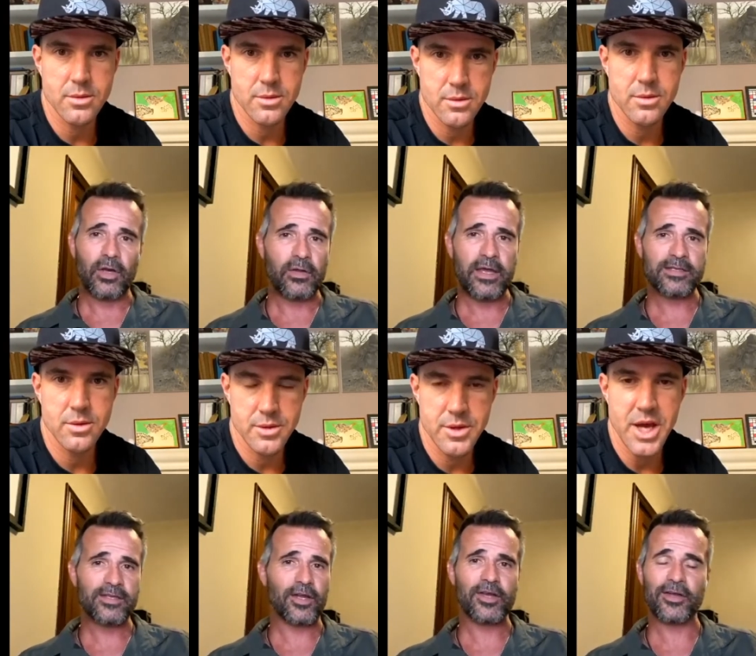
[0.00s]
Speaker 1: that's
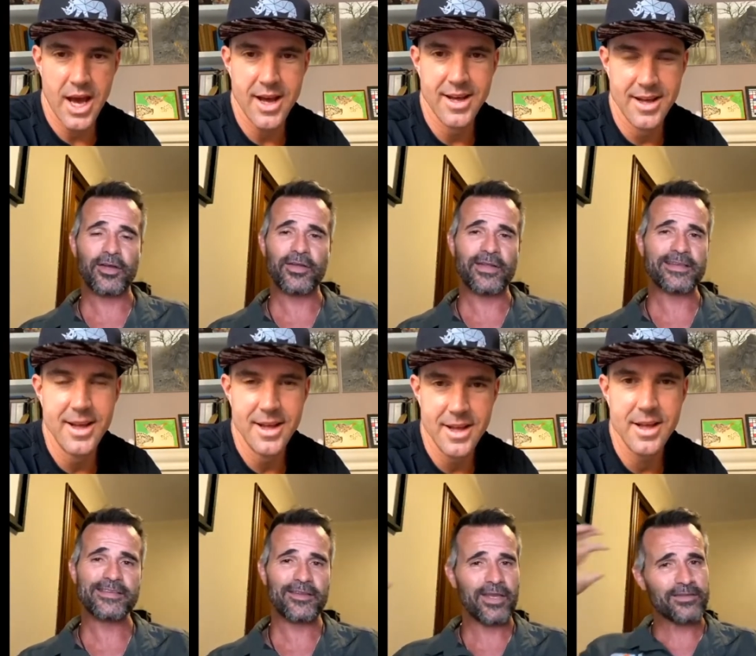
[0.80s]
not gonna, yeah. that's
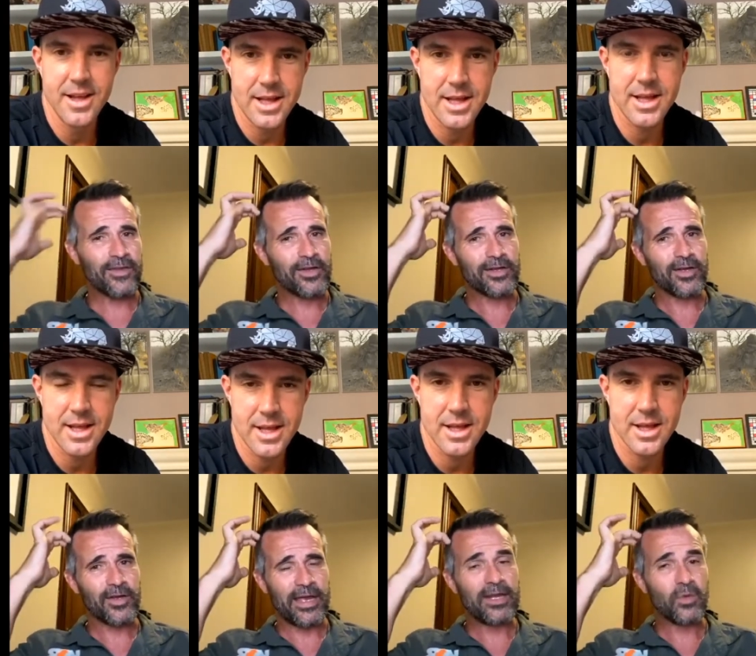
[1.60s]
that's not gonna
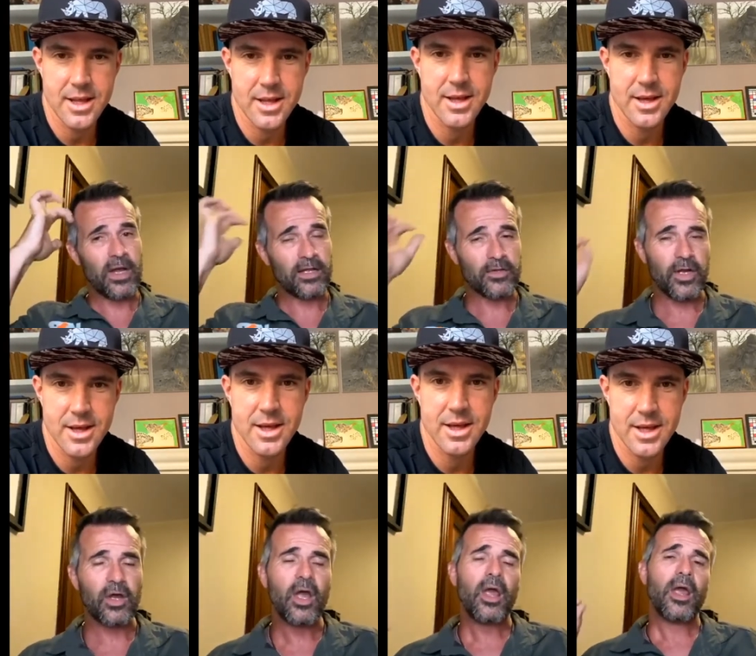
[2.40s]
end well. You know,
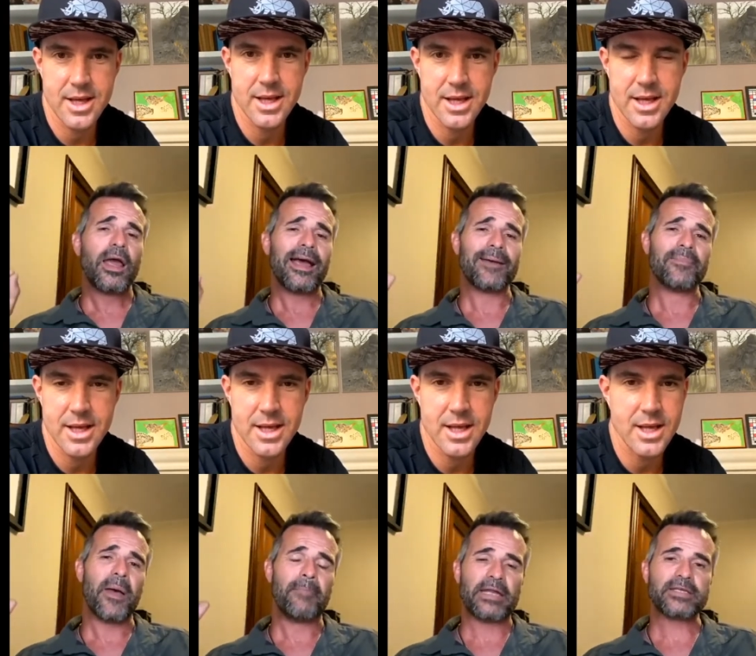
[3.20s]
um,
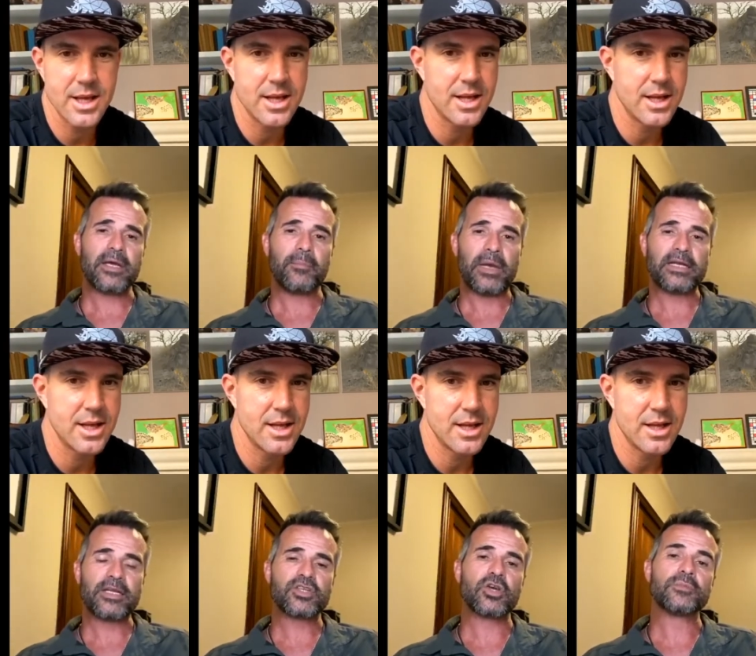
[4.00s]
but but in
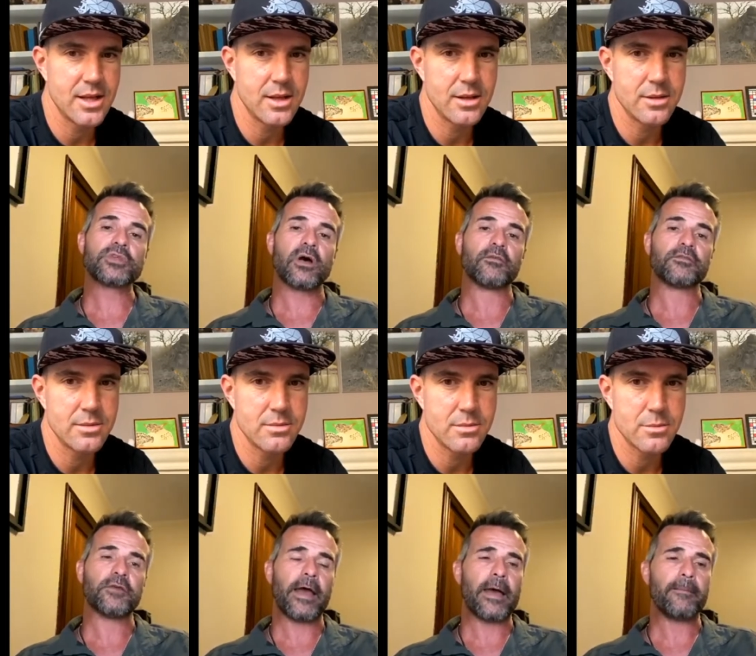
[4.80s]
terms of
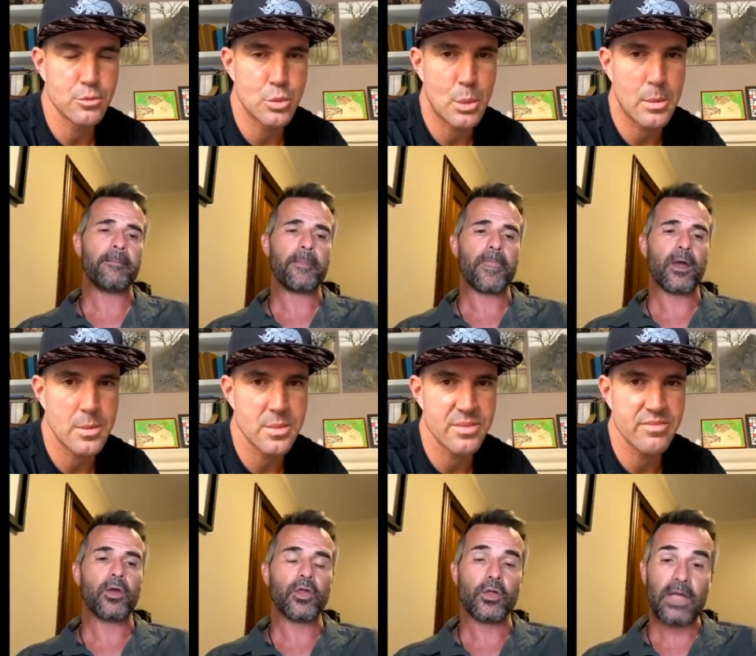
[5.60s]
um,
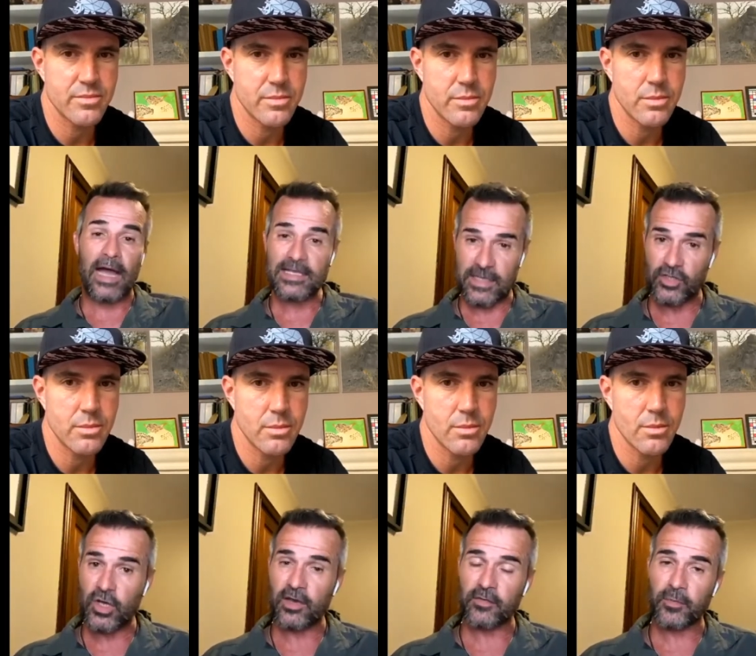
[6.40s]
lions that you
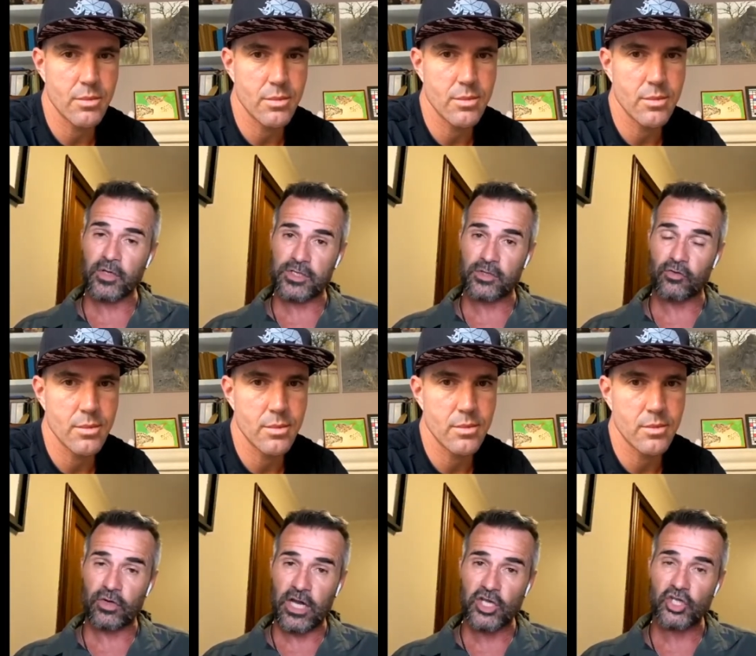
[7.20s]
have a personal
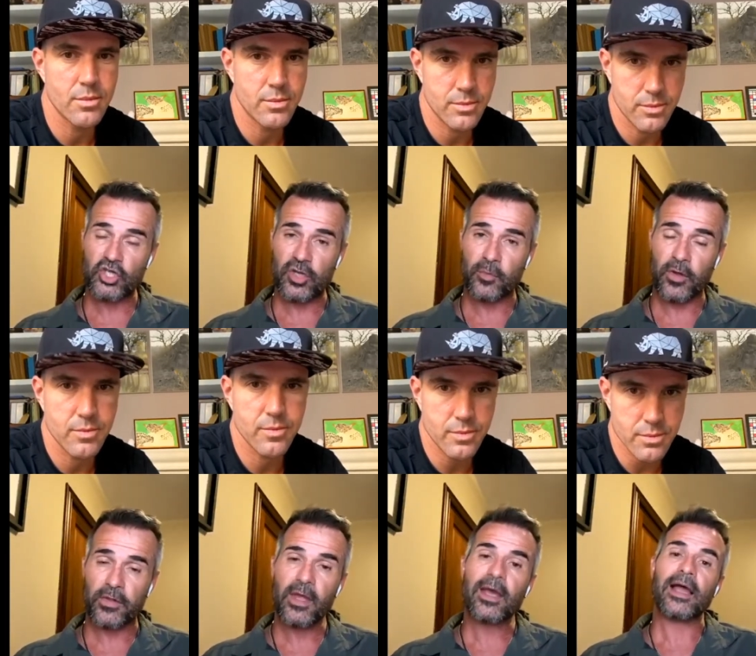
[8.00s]
relationship with,
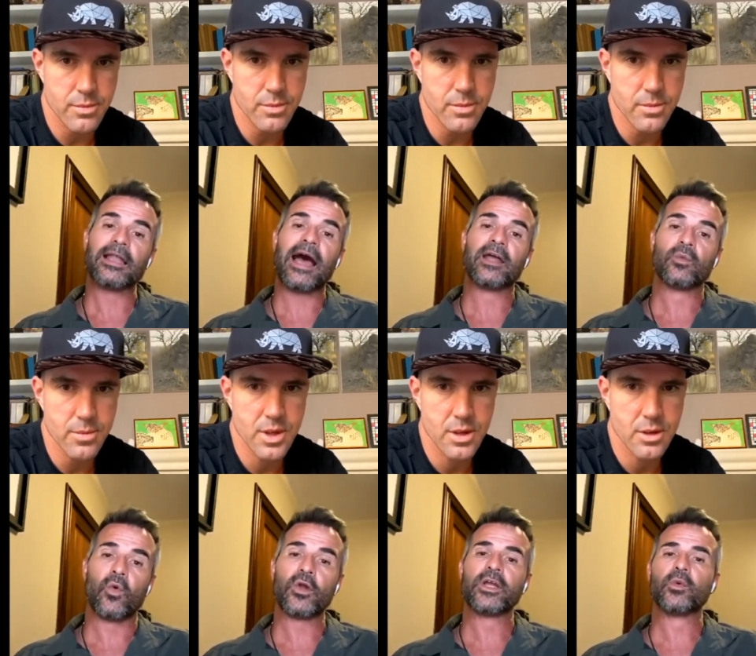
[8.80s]
a lion
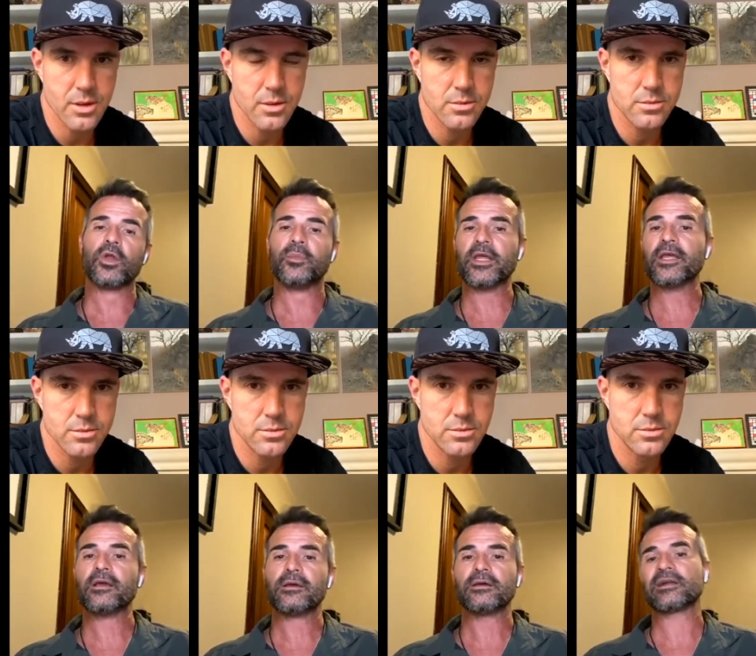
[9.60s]
warning would be
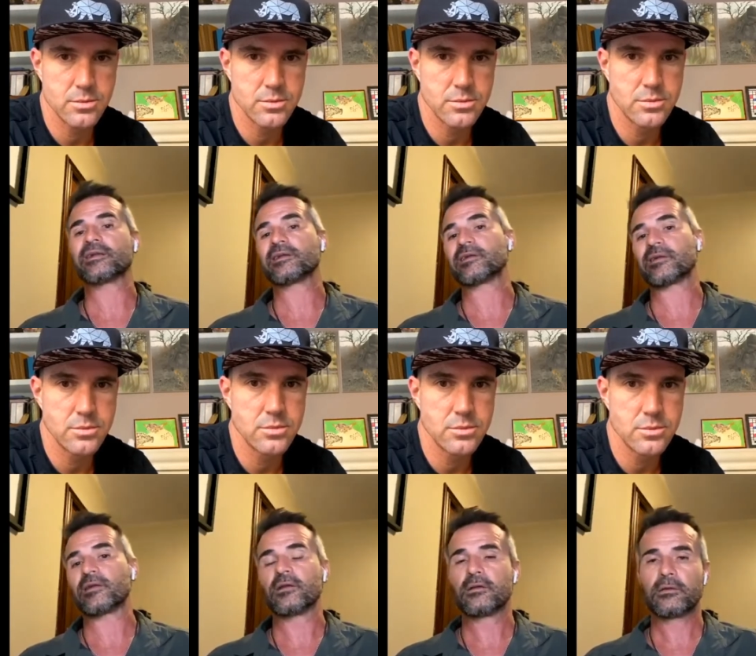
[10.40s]

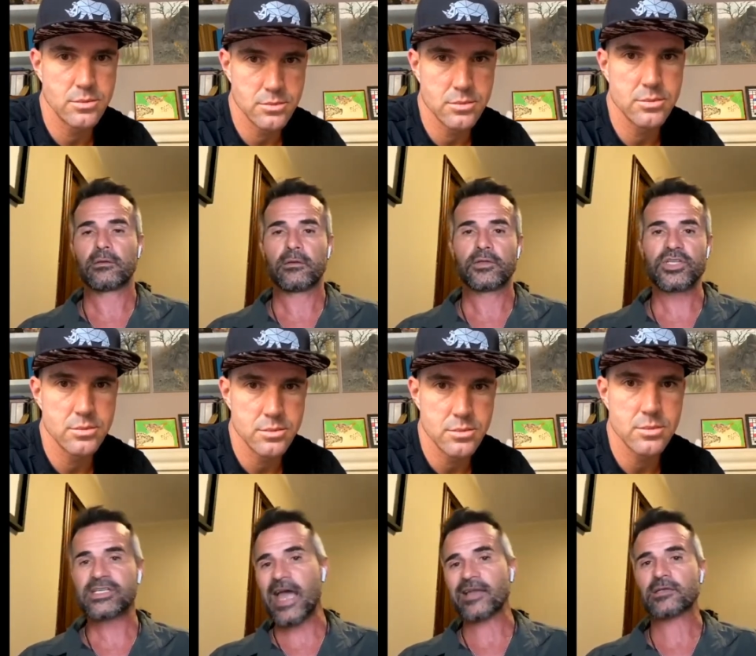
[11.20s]
just
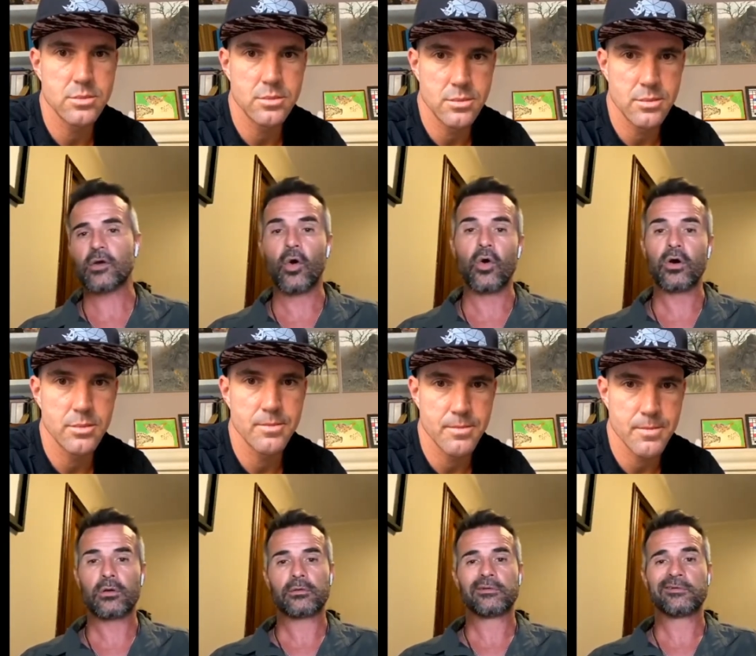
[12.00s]
that, or
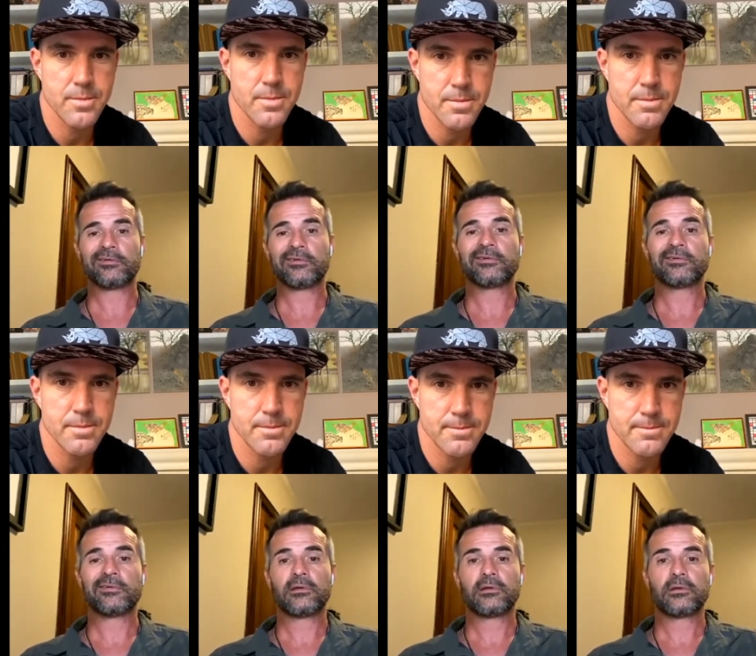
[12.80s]

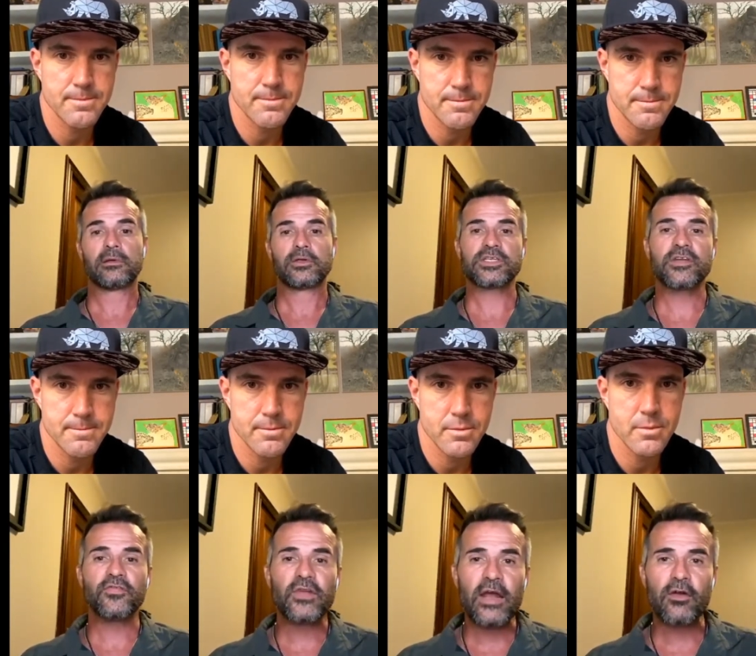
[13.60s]
just a
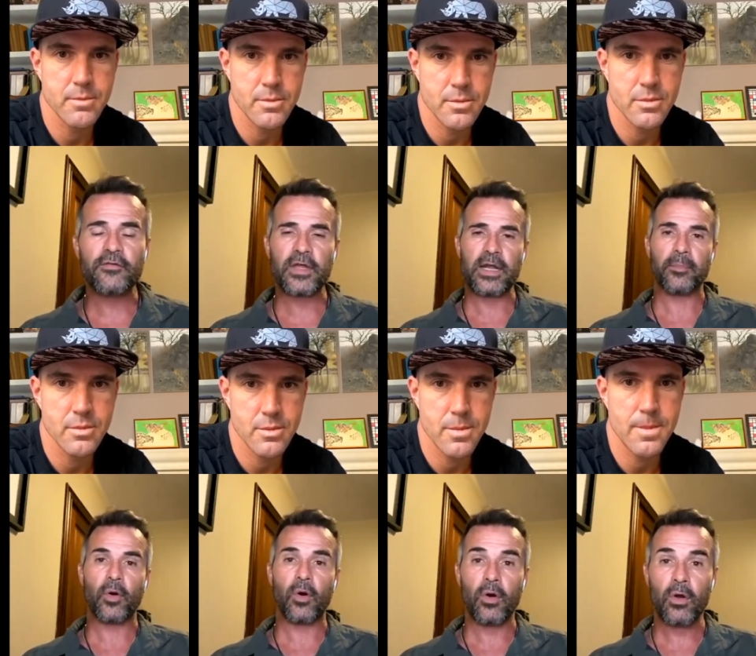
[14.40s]
flare of the lip, or